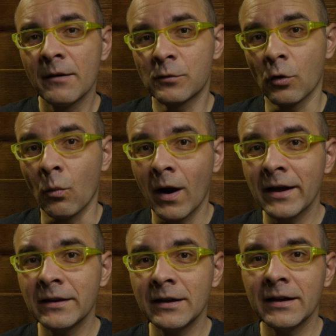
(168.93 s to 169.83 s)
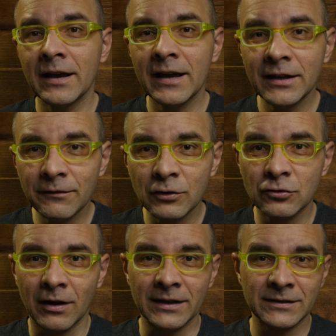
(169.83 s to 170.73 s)
providing
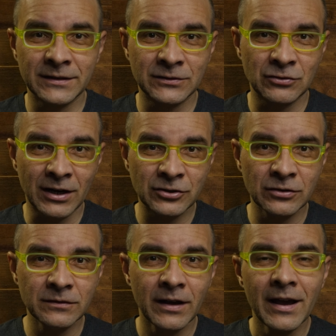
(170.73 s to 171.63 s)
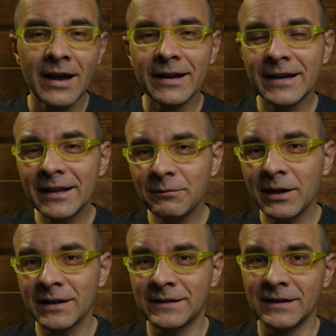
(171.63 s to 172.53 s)
individualized instruction can
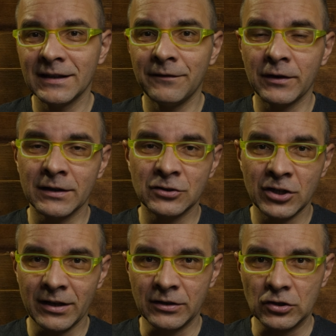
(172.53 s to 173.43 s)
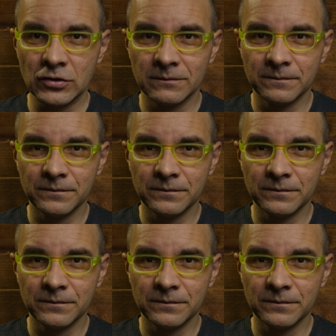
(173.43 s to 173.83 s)
be a significant challenge.